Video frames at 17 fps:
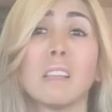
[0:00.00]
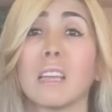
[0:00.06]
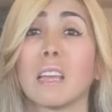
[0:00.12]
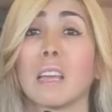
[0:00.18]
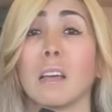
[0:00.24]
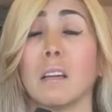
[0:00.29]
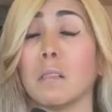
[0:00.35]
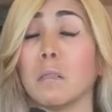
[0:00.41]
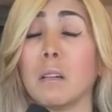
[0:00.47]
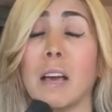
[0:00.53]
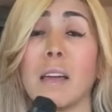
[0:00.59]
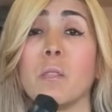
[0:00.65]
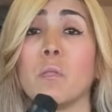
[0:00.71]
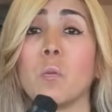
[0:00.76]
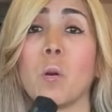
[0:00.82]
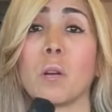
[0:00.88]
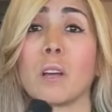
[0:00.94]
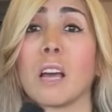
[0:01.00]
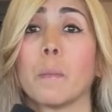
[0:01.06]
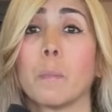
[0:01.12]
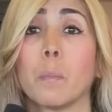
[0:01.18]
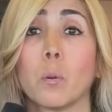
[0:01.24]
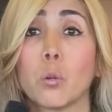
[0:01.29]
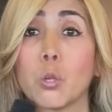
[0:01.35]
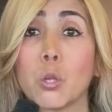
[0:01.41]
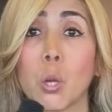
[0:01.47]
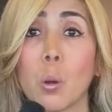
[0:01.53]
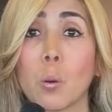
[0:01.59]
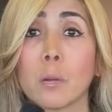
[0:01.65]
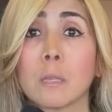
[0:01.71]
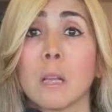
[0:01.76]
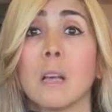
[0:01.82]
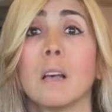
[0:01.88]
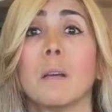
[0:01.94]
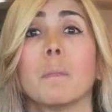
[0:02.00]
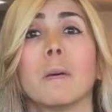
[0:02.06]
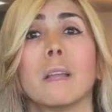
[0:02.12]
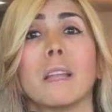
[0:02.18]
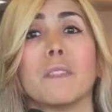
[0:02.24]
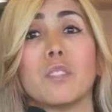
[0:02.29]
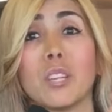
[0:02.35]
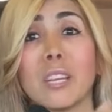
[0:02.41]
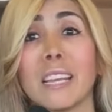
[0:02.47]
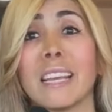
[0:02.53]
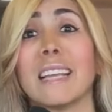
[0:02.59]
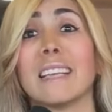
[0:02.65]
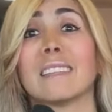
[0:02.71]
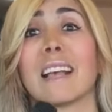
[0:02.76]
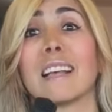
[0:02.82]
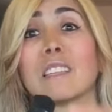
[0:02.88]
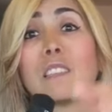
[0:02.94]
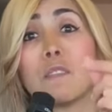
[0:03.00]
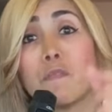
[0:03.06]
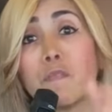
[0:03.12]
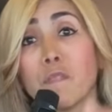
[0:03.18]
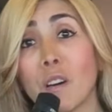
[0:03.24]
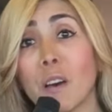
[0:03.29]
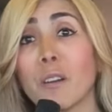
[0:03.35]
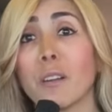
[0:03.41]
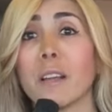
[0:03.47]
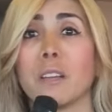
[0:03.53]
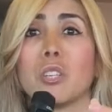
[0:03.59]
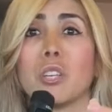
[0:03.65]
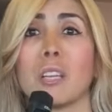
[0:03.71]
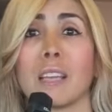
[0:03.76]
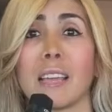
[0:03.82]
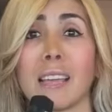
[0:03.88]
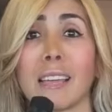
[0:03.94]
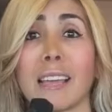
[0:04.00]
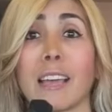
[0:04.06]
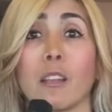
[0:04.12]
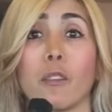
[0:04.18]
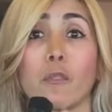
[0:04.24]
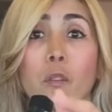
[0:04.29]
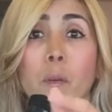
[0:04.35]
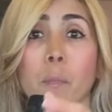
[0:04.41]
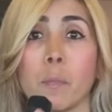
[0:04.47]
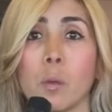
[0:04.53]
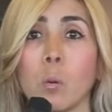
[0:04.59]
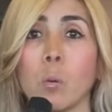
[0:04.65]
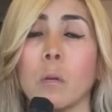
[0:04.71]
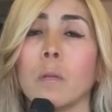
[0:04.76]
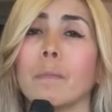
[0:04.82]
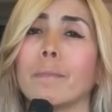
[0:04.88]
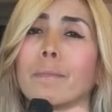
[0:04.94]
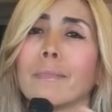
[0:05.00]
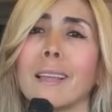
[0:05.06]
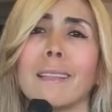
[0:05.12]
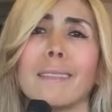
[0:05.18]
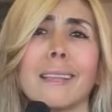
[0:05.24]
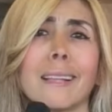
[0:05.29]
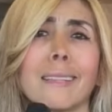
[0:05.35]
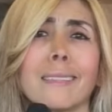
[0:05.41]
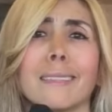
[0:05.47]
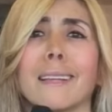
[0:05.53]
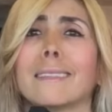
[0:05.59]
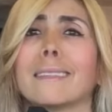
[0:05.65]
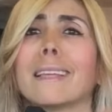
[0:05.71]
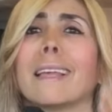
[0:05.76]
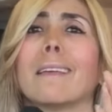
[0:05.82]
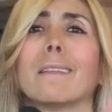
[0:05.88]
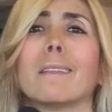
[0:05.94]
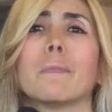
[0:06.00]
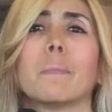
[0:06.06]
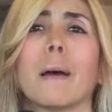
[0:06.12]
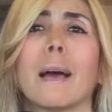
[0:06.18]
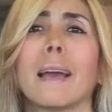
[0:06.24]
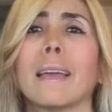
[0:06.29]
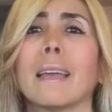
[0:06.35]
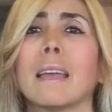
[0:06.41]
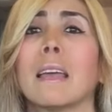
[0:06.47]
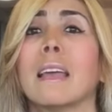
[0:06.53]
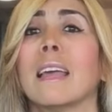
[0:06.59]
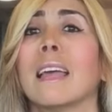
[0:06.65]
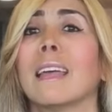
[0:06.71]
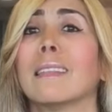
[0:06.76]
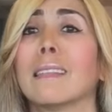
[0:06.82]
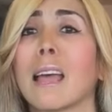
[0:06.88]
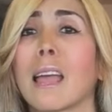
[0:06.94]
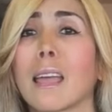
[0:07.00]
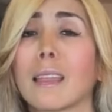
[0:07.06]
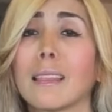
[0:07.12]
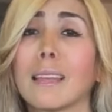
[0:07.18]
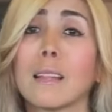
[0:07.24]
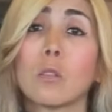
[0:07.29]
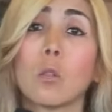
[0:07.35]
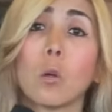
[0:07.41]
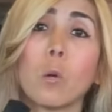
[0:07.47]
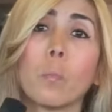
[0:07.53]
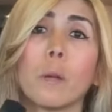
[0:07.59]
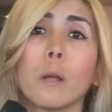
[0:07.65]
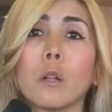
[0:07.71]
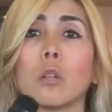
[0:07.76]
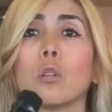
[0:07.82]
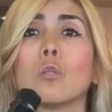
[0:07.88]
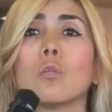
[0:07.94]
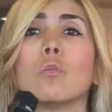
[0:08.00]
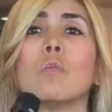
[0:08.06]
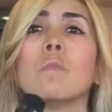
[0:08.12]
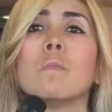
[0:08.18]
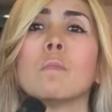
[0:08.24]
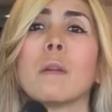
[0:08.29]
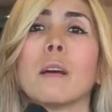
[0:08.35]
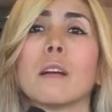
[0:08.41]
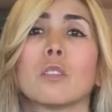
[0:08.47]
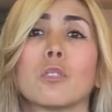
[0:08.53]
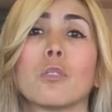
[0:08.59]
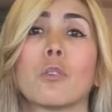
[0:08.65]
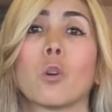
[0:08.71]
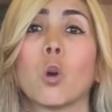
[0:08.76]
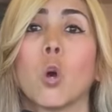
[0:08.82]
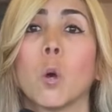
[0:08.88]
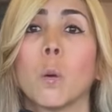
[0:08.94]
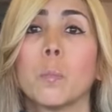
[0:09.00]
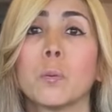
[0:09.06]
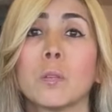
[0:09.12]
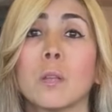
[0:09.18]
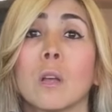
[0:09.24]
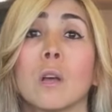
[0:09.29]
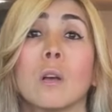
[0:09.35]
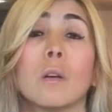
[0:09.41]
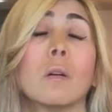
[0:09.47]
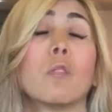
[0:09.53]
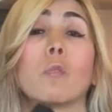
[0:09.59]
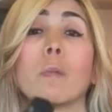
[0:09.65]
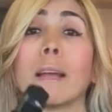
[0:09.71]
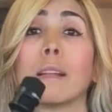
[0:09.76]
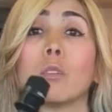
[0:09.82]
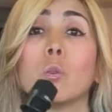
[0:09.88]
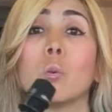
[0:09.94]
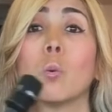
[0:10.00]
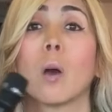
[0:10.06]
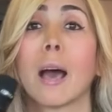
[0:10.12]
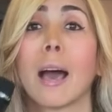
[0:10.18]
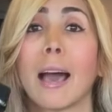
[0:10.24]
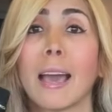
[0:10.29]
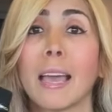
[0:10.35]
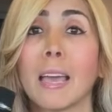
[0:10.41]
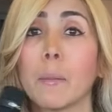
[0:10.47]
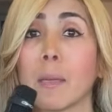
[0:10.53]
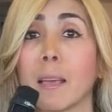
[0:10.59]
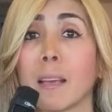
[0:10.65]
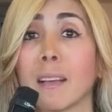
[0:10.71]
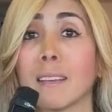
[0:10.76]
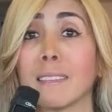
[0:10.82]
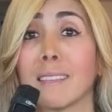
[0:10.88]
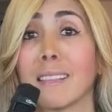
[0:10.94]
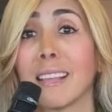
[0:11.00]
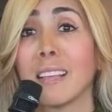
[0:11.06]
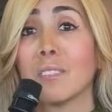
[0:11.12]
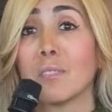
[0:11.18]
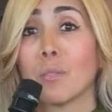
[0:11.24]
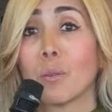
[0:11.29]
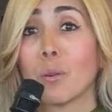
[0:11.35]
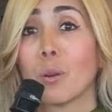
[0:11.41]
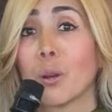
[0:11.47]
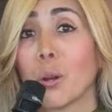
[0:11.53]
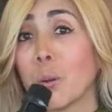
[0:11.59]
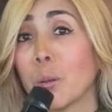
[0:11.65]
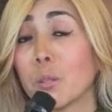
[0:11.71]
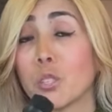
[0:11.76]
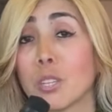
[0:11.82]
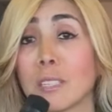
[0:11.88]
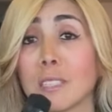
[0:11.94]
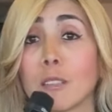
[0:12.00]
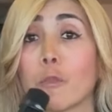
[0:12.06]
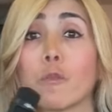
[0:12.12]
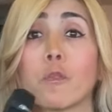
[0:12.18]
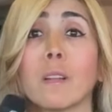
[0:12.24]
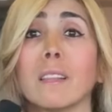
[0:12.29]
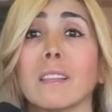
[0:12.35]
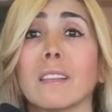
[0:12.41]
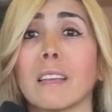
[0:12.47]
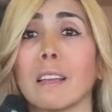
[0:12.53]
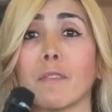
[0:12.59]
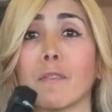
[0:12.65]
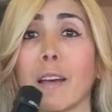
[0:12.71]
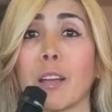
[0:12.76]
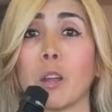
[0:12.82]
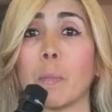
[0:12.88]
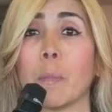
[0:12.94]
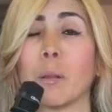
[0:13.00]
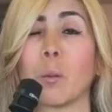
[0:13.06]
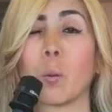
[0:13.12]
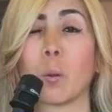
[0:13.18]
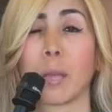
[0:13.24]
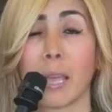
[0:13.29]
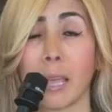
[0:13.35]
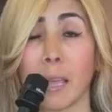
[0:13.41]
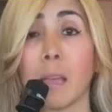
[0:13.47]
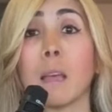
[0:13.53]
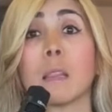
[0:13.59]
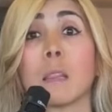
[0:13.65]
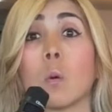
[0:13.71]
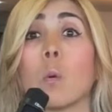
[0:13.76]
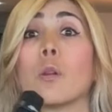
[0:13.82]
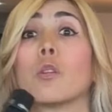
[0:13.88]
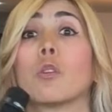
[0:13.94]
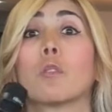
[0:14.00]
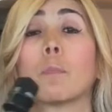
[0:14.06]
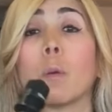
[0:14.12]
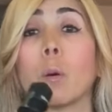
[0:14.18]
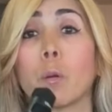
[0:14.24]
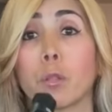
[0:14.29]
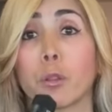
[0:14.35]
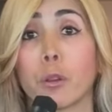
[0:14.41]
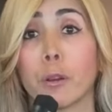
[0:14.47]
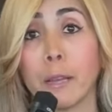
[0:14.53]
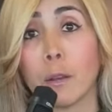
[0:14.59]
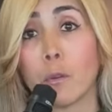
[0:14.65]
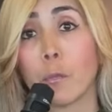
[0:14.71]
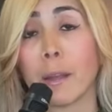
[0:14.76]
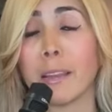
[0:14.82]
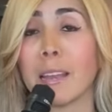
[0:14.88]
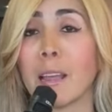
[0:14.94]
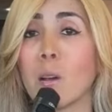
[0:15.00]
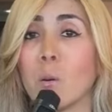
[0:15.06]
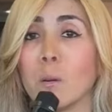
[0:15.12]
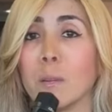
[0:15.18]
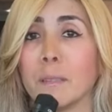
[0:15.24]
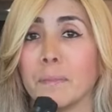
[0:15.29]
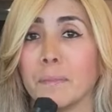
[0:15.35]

a couple jokes. But if she is as far as she can get from you, then that's it. Say goodbye and likely don't build too much your hopes, all right, too high, because this to her is just a friendly environment, okay? The one you both are in right now.